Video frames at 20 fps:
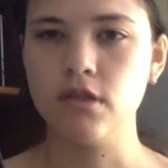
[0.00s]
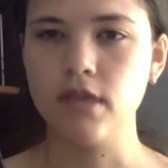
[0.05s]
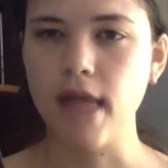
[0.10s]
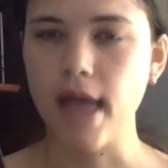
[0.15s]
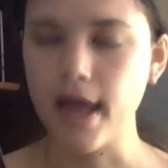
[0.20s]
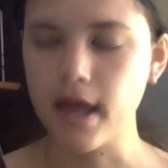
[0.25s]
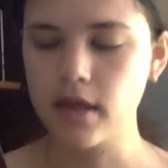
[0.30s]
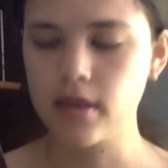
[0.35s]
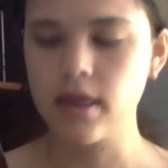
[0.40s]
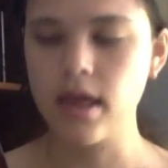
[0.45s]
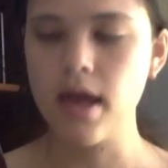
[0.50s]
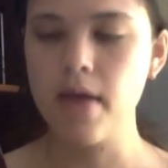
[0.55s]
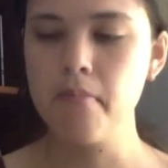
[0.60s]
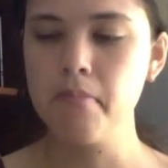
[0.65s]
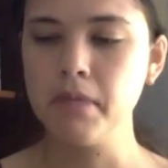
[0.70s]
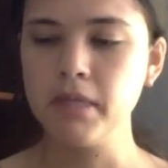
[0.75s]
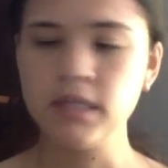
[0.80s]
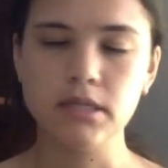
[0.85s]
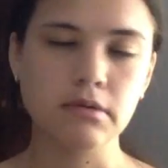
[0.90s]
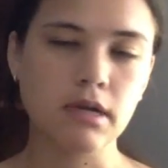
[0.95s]
like them,
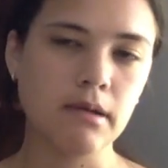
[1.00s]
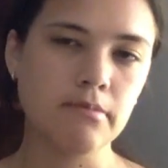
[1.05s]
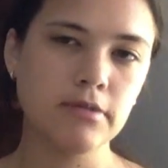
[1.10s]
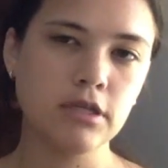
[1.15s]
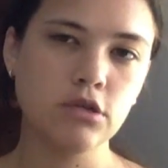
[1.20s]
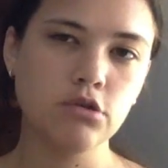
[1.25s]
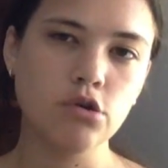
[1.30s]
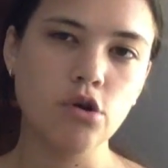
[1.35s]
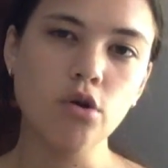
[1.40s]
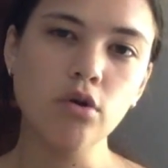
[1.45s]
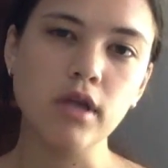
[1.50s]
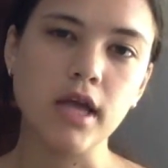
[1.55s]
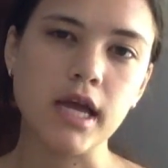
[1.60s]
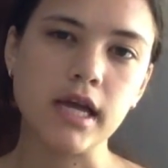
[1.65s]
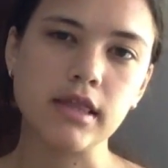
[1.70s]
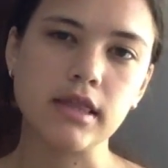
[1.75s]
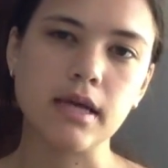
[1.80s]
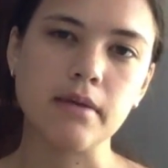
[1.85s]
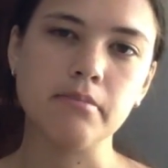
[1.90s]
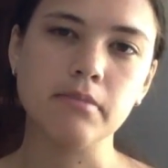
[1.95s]
and sometimes you don't
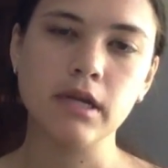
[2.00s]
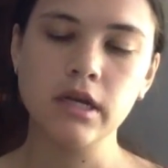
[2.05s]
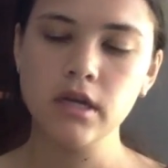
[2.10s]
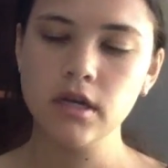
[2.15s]
like them.